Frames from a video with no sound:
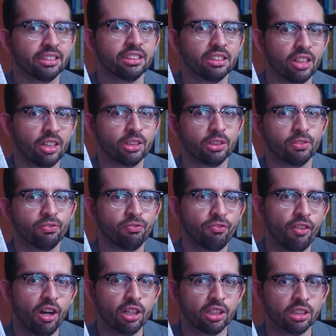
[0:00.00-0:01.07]
start to
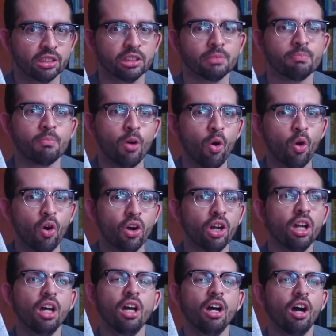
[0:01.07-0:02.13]
focus more
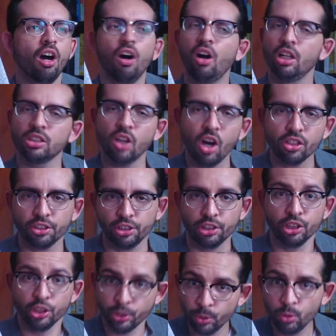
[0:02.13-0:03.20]
on
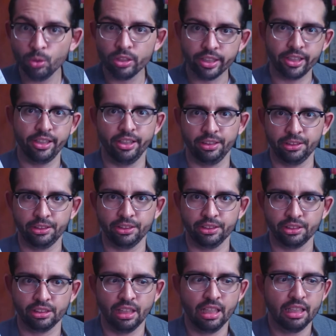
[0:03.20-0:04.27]
other new
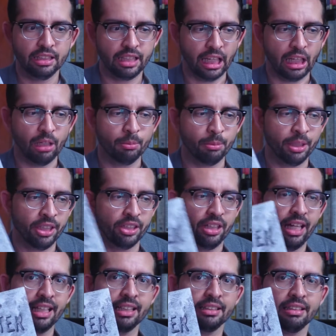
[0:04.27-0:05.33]
characters that come here.
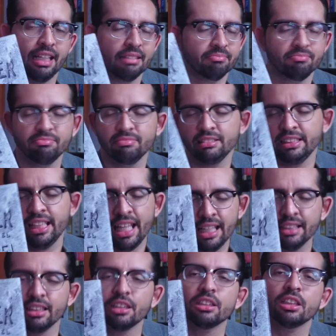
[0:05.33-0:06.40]
And yeah,
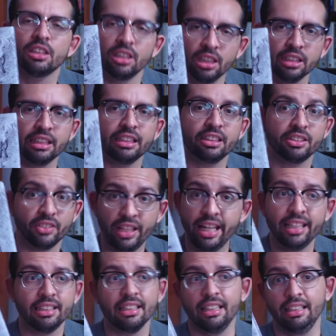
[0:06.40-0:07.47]
they're good, they're
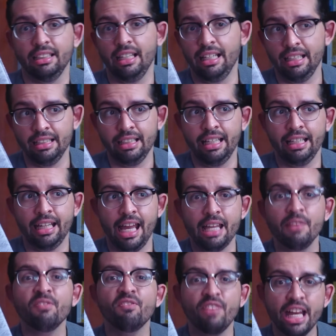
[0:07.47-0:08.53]
great, and I
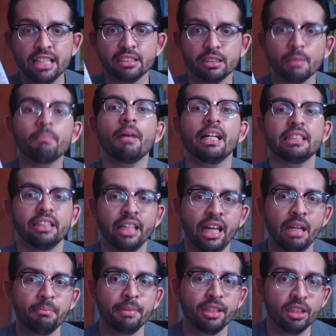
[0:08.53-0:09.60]
invest my
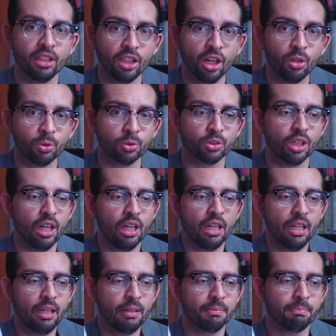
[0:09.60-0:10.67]
time in those,
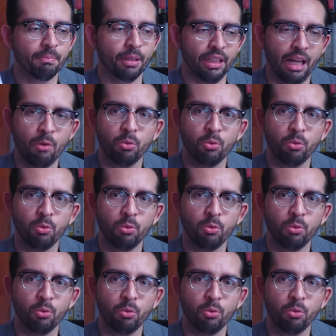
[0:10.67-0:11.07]
but